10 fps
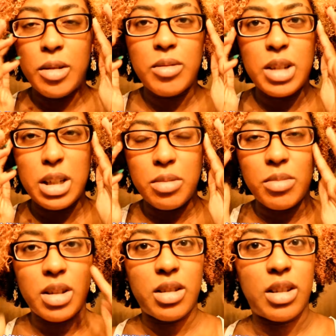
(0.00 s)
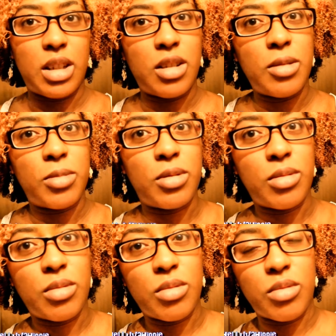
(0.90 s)
We had met a couple
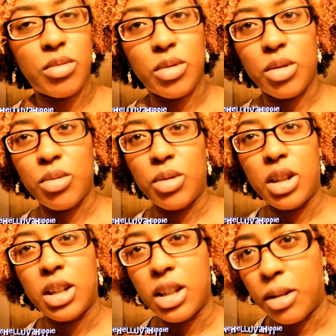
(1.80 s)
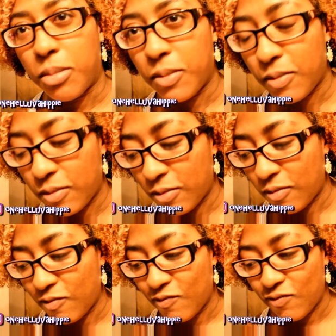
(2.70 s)
through that game,
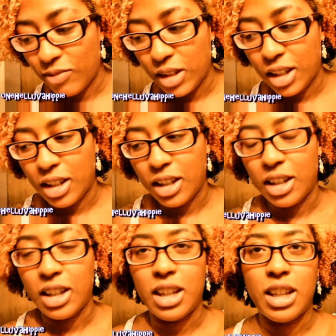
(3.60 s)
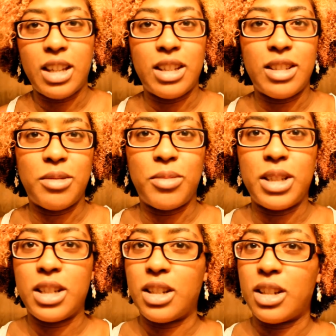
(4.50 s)
and we
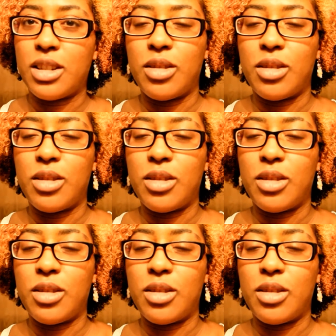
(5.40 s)
kind of got to